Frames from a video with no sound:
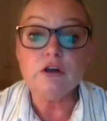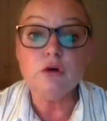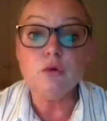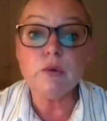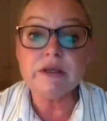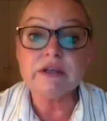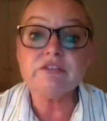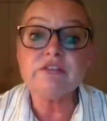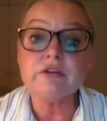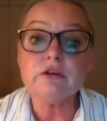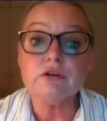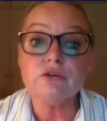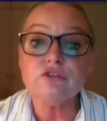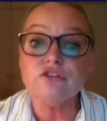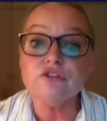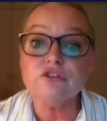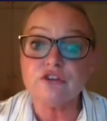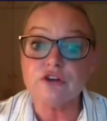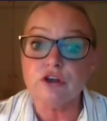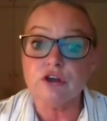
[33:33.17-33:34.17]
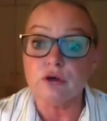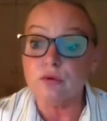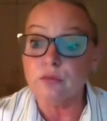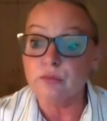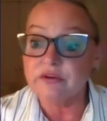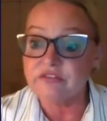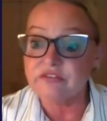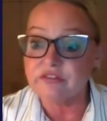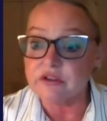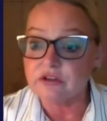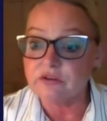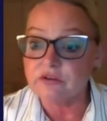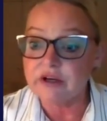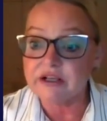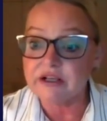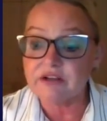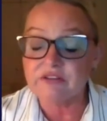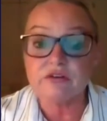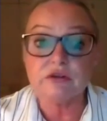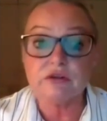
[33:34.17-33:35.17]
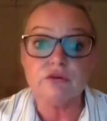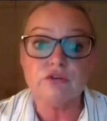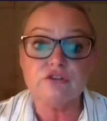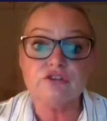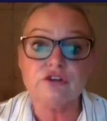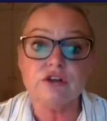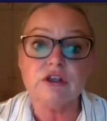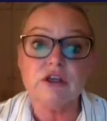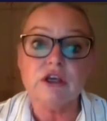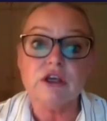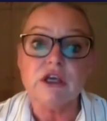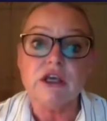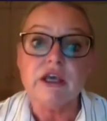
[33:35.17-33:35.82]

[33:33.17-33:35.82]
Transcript: Quick solutions are not always the correct solution,